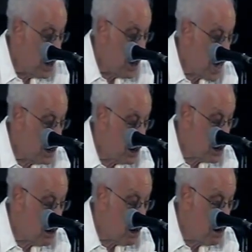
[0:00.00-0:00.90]
that
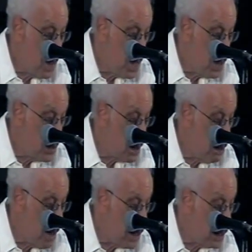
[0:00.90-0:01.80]
some of these
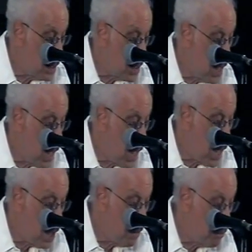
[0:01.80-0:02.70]
matters
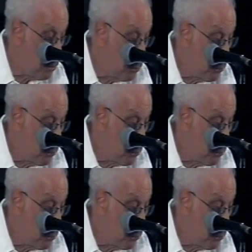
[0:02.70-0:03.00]
are